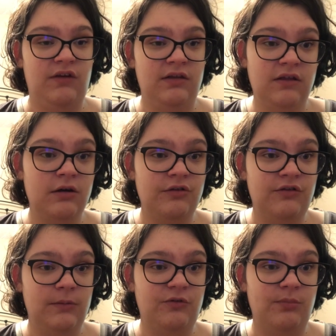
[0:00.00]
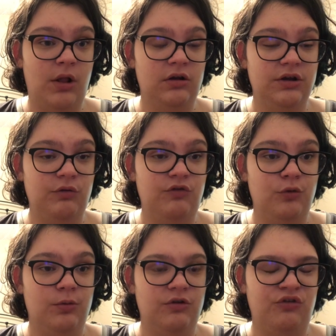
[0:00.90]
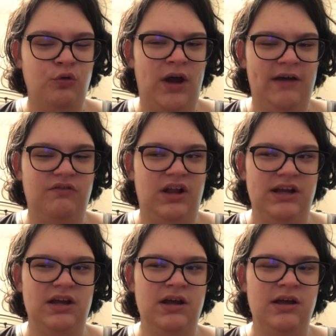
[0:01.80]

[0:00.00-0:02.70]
Like, there are some smaller YouTubers who have, like,